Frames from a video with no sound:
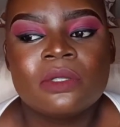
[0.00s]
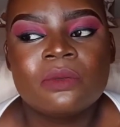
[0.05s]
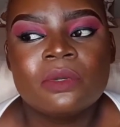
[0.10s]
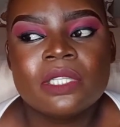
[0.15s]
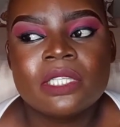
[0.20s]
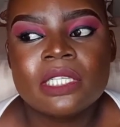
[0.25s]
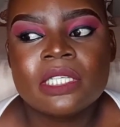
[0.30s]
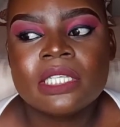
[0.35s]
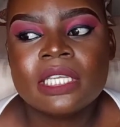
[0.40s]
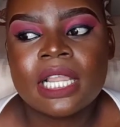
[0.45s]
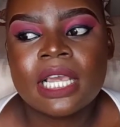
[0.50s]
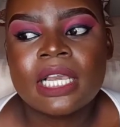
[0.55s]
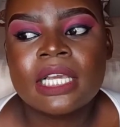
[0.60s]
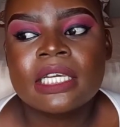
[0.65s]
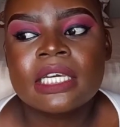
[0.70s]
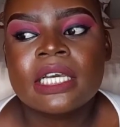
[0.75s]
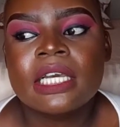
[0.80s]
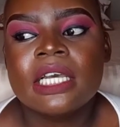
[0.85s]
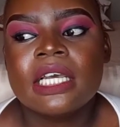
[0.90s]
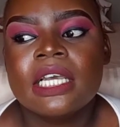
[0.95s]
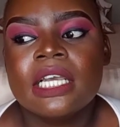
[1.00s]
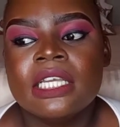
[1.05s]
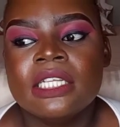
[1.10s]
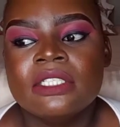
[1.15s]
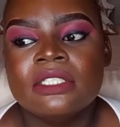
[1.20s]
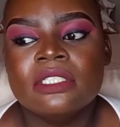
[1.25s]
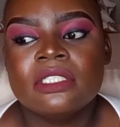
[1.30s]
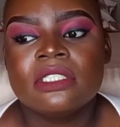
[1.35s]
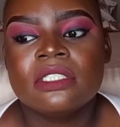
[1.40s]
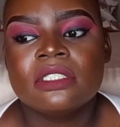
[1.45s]
with it like
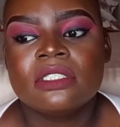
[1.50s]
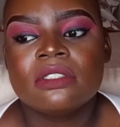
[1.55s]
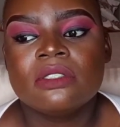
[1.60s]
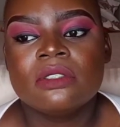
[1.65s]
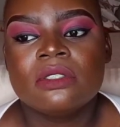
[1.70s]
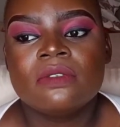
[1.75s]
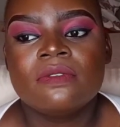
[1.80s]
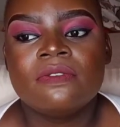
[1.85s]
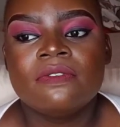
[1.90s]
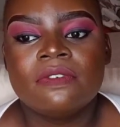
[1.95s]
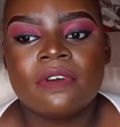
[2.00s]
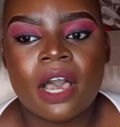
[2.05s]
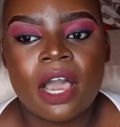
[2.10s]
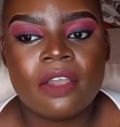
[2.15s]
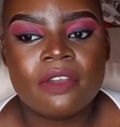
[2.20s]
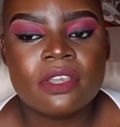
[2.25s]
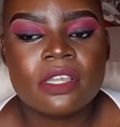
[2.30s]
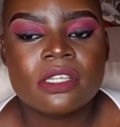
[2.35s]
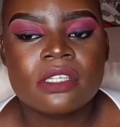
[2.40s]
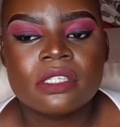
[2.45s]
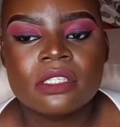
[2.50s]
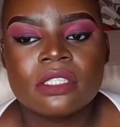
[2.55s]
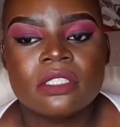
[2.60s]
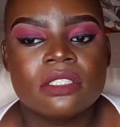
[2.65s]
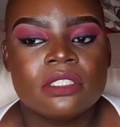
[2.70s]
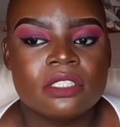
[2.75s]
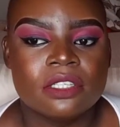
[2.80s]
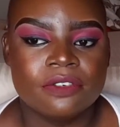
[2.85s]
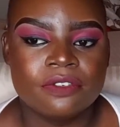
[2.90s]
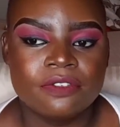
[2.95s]
in various
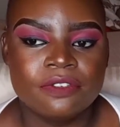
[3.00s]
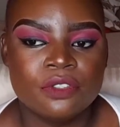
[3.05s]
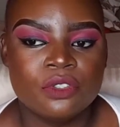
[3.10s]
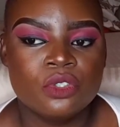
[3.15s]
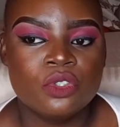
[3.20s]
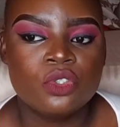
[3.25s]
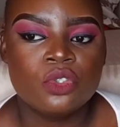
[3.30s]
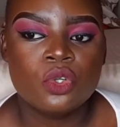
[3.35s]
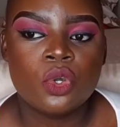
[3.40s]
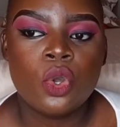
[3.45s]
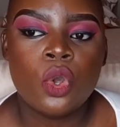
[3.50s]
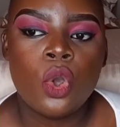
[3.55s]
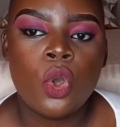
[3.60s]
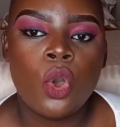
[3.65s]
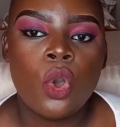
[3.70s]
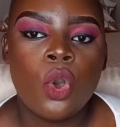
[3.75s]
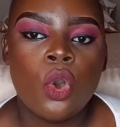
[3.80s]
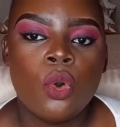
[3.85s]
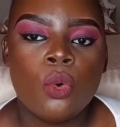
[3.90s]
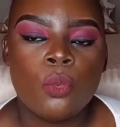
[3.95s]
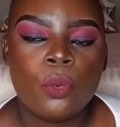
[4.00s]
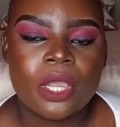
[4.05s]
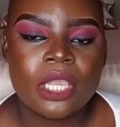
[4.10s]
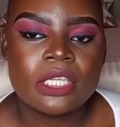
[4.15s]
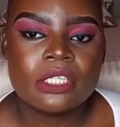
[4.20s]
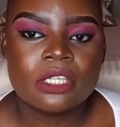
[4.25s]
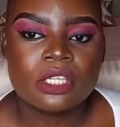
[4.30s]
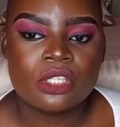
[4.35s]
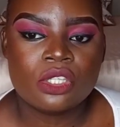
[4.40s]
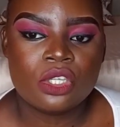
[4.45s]
different
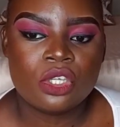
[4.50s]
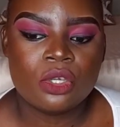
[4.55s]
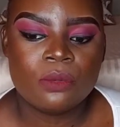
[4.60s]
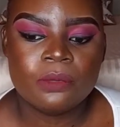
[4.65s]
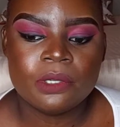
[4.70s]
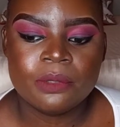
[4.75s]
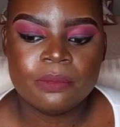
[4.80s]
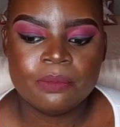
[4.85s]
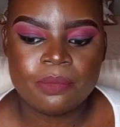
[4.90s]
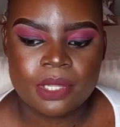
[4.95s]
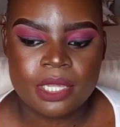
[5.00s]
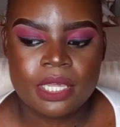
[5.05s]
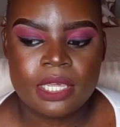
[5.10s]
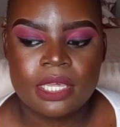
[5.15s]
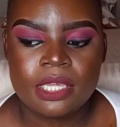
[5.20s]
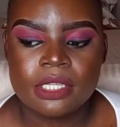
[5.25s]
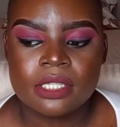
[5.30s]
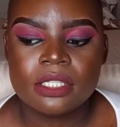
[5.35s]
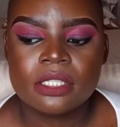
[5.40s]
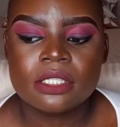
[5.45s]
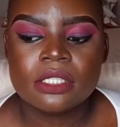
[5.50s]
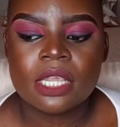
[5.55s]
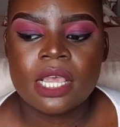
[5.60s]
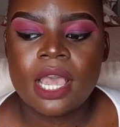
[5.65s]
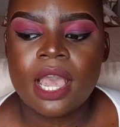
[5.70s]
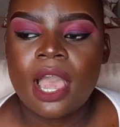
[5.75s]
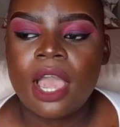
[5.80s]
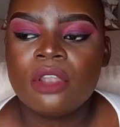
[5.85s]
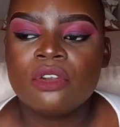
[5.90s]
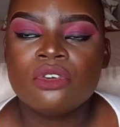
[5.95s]
ways as human beings,
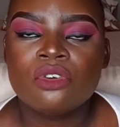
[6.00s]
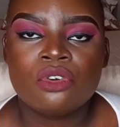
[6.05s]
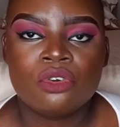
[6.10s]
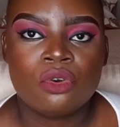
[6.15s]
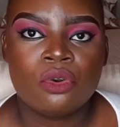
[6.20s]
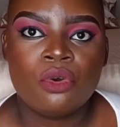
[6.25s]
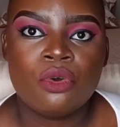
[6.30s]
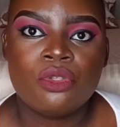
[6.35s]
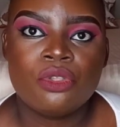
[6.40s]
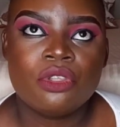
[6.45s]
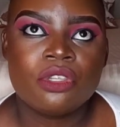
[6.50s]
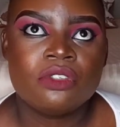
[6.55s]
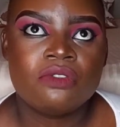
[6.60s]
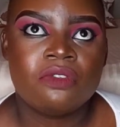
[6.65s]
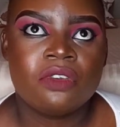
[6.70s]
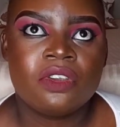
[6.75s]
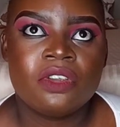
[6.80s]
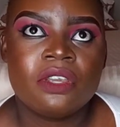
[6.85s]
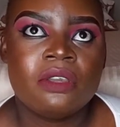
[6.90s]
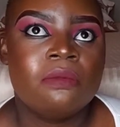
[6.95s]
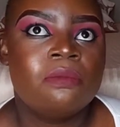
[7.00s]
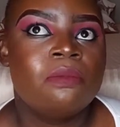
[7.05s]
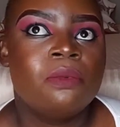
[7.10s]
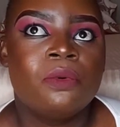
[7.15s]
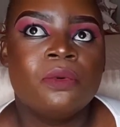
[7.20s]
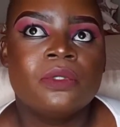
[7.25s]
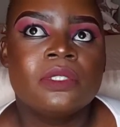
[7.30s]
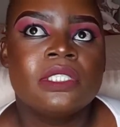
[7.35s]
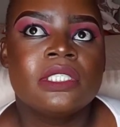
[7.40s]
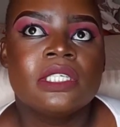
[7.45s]
and growth is very
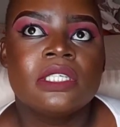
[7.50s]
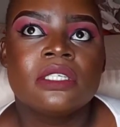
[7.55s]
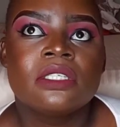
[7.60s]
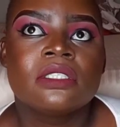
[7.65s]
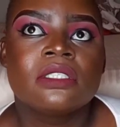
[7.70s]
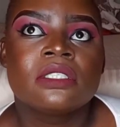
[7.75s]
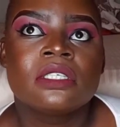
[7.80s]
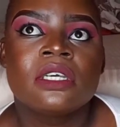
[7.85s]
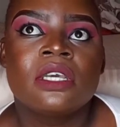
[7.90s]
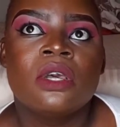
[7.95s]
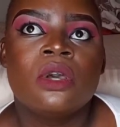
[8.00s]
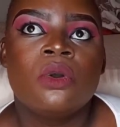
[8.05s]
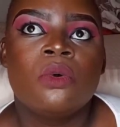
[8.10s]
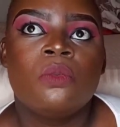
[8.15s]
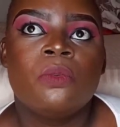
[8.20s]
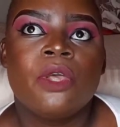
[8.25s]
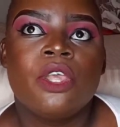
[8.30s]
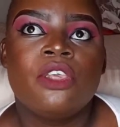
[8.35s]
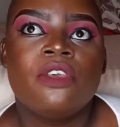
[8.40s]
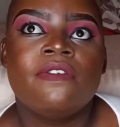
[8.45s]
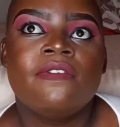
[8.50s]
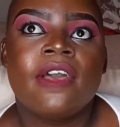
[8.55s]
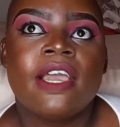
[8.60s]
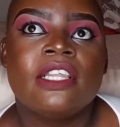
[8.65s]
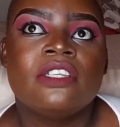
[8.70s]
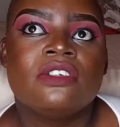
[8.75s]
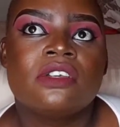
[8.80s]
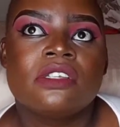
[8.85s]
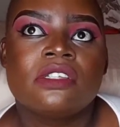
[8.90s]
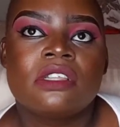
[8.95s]
important. Where you
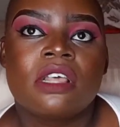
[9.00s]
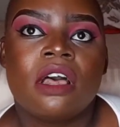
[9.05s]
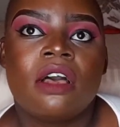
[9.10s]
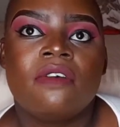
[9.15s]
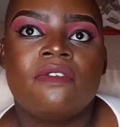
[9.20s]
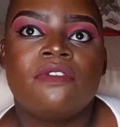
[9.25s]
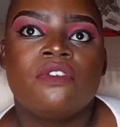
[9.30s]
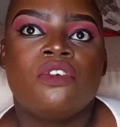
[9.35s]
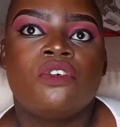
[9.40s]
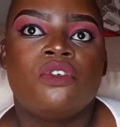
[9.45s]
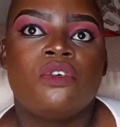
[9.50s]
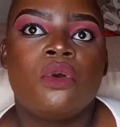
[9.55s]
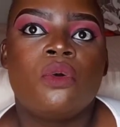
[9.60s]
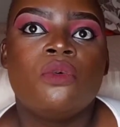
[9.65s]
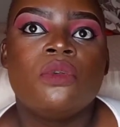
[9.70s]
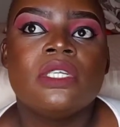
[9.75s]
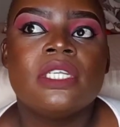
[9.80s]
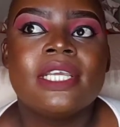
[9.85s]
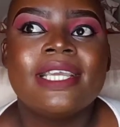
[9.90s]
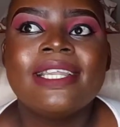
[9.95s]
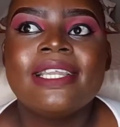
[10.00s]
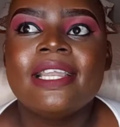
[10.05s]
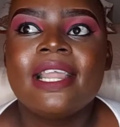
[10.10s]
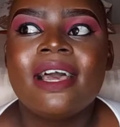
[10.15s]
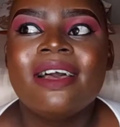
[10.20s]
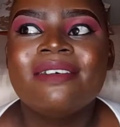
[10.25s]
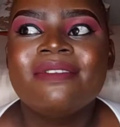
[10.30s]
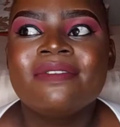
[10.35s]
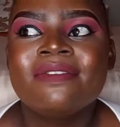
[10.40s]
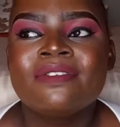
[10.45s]
find yourself grown
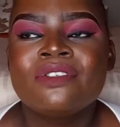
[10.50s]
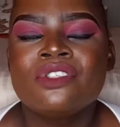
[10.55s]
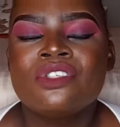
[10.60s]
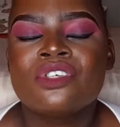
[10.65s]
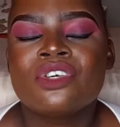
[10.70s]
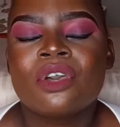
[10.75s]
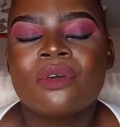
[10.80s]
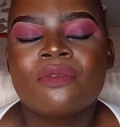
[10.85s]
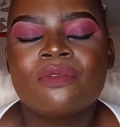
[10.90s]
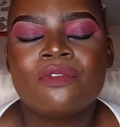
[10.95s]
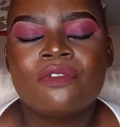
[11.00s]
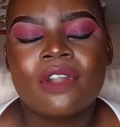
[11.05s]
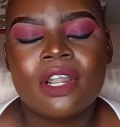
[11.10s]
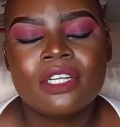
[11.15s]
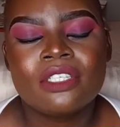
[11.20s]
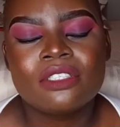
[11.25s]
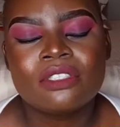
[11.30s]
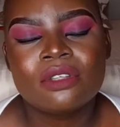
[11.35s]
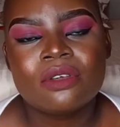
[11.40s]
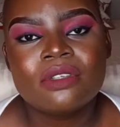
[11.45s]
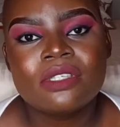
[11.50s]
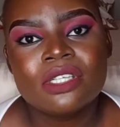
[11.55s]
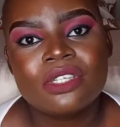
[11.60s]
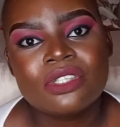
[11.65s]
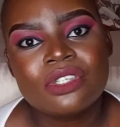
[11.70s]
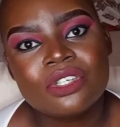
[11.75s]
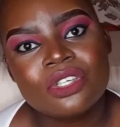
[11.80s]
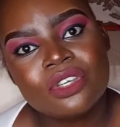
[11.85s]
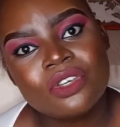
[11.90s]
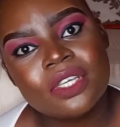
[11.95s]
enough to confront those
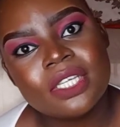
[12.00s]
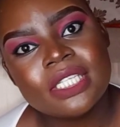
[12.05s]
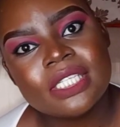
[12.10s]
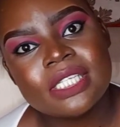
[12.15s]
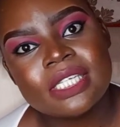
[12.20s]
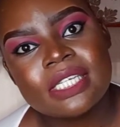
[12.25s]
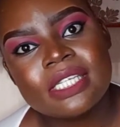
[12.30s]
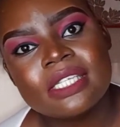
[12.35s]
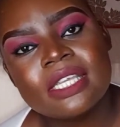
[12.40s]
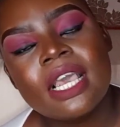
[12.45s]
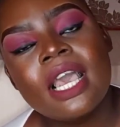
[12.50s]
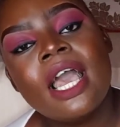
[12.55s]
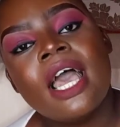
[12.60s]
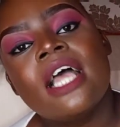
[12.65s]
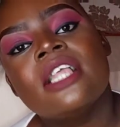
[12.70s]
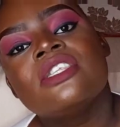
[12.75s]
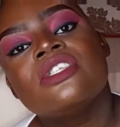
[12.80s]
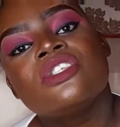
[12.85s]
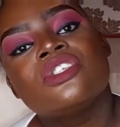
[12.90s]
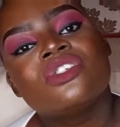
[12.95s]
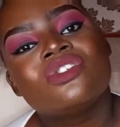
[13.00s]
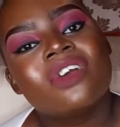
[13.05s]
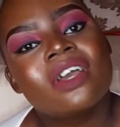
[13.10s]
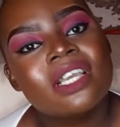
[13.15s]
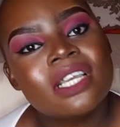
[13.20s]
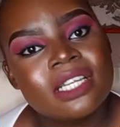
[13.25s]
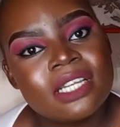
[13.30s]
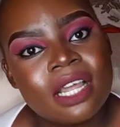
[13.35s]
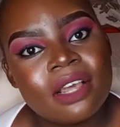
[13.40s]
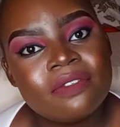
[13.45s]
insecurities and
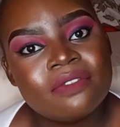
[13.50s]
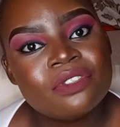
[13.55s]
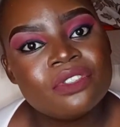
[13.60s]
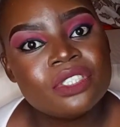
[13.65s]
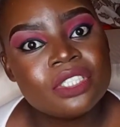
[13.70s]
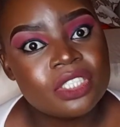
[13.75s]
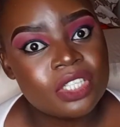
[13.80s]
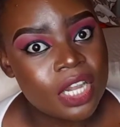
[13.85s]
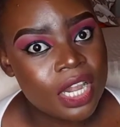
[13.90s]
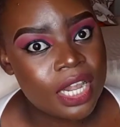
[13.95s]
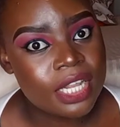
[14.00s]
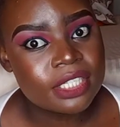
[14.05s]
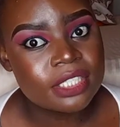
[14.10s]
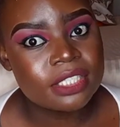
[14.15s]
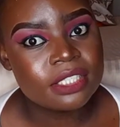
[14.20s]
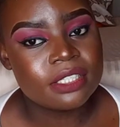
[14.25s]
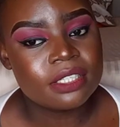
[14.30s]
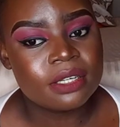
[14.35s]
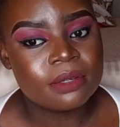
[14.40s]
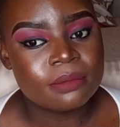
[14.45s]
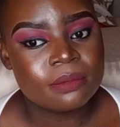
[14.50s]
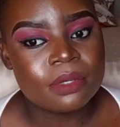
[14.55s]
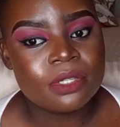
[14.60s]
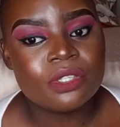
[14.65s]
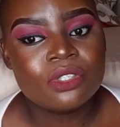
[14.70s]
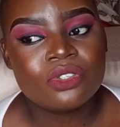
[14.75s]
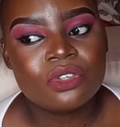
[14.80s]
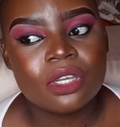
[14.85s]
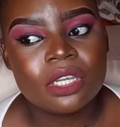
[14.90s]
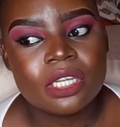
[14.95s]
strong enough to change them, and
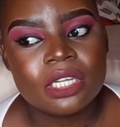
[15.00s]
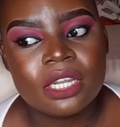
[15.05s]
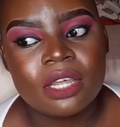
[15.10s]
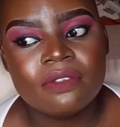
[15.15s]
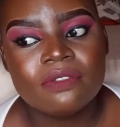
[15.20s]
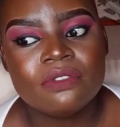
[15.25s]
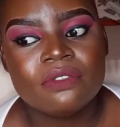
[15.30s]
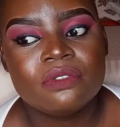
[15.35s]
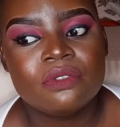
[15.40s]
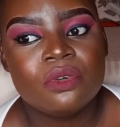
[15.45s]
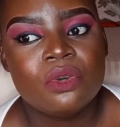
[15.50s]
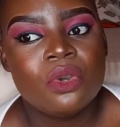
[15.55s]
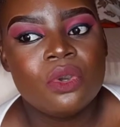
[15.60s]
strong enough to